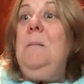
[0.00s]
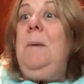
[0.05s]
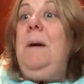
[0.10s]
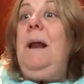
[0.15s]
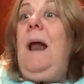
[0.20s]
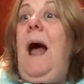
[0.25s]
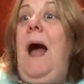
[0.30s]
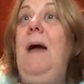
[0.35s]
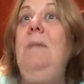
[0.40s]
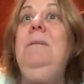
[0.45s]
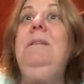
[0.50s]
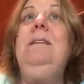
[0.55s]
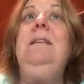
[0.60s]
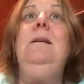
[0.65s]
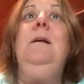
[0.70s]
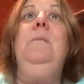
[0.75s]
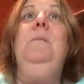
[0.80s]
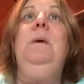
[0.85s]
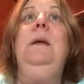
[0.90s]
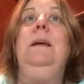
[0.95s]
But I'm
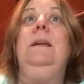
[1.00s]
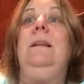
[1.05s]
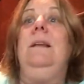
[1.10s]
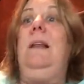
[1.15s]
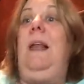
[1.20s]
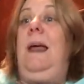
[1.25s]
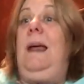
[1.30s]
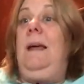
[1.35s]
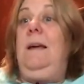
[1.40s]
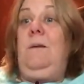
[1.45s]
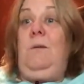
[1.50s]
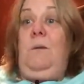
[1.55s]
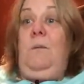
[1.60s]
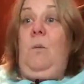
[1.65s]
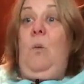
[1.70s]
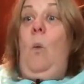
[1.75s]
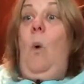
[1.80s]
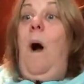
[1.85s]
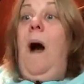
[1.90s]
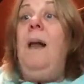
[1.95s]
still being like
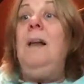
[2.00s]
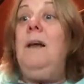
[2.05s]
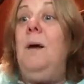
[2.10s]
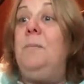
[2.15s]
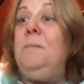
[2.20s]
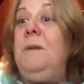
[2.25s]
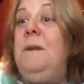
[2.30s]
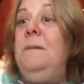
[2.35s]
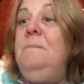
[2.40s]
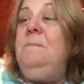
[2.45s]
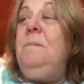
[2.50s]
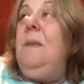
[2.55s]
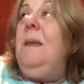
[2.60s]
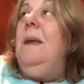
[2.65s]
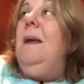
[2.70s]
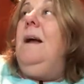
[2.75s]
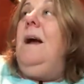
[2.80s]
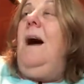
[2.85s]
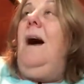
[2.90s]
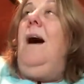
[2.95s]
walloped
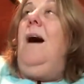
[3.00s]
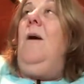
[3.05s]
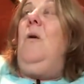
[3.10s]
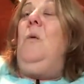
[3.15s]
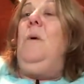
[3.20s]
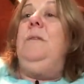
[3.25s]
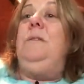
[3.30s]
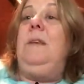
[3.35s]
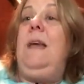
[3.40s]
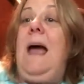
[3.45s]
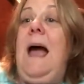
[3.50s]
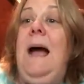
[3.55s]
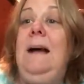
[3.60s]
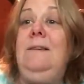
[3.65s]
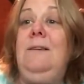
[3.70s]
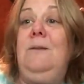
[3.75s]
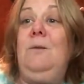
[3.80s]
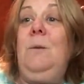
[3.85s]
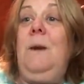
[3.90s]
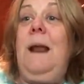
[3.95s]
uh, with
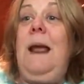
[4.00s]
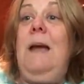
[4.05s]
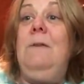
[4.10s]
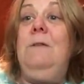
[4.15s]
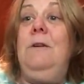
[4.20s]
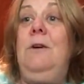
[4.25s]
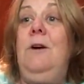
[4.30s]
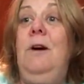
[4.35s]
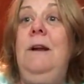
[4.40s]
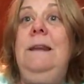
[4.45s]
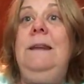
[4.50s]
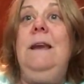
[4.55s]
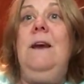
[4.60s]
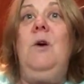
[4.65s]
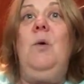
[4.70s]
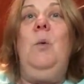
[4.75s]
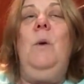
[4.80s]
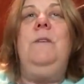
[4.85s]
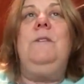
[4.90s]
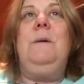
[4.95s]
taxes when I have a good
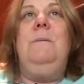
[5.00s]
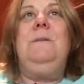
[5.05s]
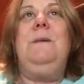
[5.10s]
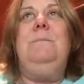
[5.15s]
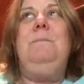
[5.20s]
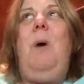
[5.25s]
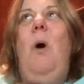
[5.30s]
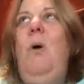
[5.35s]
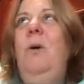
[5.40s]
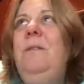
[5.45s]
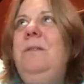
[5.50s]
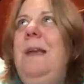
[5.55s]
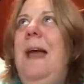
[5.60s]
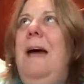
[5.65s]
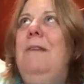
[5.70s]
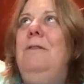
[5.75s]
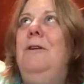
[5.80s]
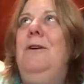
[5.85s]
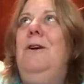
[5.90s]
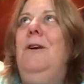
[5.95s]
year, which I'm supposed to
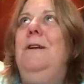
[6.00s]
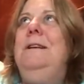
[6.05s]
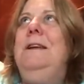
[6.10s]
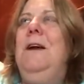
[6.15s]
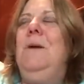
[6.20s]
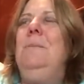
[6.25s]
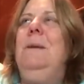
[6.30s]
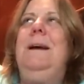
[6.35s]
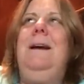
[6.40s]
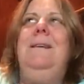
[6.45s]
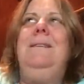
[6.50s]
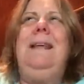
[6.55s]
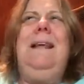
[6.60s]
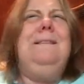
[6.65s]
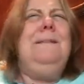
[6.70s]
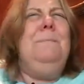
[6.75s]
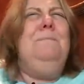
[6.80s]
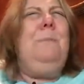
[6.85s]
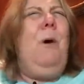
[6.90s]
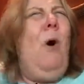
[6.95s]
have a good year because
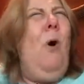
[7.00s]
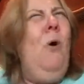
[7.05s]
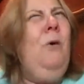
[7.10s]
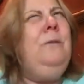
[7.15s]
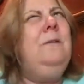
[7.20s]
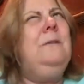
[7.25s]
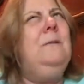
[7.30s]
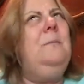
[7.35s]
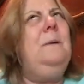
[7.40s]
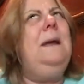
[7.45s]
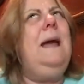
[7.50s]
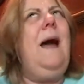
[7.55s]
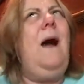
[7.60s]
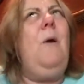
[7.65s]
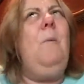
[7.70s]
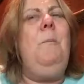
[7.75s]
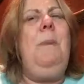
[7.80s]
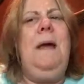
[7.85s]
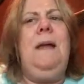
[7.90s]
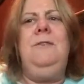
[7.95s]
that's supposed to be
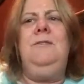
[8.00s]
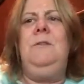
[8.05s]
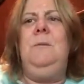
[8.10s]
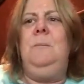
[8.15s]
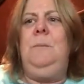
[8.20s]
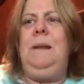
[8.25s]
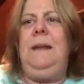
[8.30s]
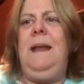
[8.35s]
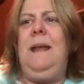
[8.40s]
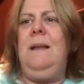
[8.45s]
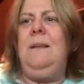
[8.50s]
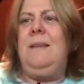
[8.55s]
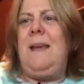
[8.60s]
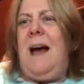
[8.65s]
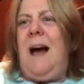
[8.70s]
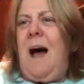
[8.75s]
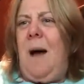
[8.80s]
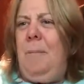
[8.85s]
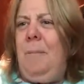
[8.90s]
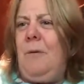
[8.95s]
how pension plans
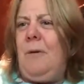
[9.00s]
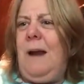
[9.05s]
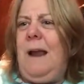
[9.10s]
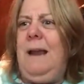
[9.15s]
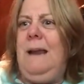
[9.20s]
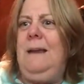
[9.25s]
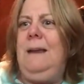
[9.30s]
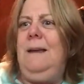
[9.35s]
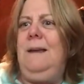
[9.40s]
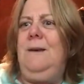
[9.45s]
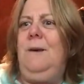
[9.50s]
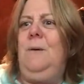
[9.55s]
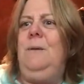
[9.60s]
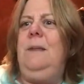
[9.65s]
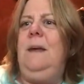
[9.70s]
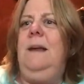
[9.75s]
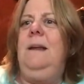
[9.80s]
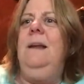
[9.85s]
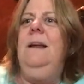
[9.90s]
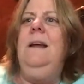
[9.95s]
operate, you know,
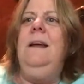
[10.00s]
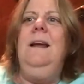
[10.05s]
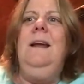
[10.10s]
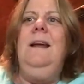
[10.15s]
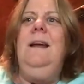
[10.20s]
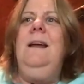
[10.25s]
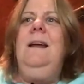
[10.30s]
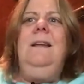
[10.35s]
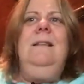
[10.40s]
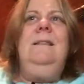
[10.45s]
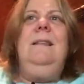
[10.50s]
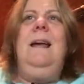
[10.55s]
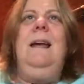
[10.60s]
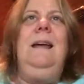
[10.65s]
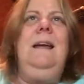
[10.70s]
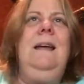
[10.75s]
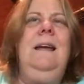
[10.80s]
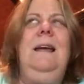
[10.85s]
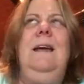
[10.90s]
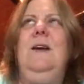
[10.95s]
that
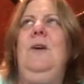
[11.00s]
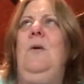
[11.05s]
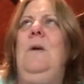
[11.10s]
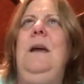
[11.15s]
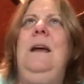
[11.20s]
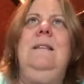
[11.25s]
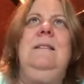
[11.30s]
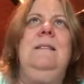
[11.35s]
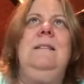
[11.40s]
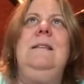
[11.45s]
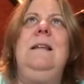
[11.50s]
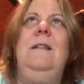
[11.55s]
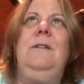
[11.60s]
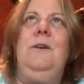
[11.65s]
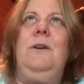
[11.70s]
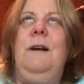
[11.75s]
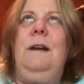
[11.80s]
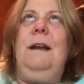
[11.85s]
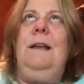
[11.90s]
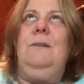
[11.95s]
they increase and that
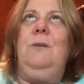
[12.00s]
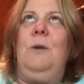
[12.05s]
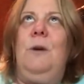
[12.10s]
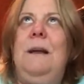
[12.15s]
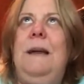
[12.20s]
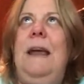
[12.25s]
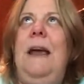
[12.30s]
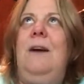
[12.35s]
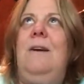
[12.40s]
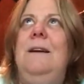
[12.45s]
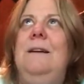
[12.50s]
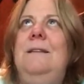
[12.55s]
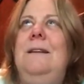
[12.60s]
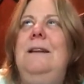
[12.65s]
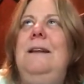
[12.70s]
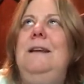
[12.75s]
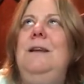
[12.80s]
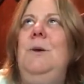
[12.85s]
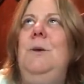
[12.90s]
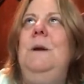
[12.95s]
they're going to sort of
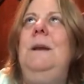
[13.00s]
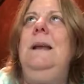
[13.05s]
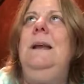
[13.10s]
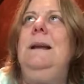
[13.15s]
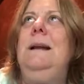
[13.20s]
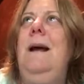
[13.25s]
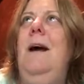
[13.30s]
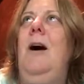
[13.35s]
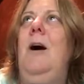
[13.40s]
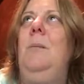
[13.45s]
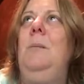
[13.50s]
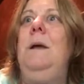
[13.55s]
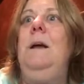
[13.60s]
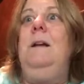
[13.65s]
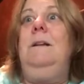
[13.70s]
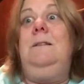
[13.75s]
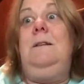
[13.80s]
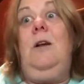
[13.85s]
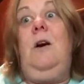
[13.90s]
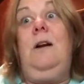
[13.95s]
guarantee you an income
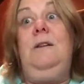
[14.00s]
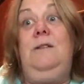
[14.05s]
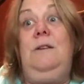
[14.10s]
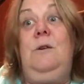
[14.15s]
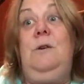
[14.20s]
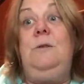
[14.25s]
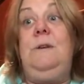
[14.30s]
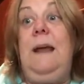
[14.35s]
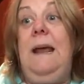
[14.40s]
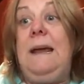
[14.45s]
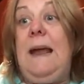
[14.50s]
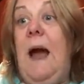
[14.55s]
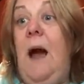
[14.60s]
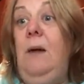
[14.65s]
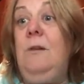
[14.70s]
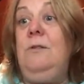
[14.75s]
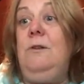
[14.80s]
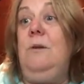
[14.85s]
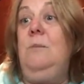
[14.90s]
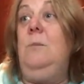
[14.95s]
as long as you don't take
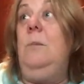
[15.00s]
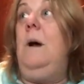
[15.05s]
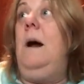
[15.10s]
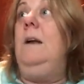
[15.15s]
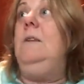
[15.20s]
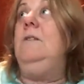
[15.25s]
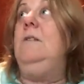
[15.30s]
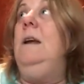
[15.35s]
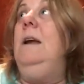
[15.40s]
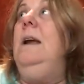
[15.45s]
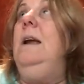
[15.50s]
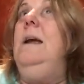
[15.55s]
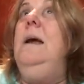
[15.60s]
out too much.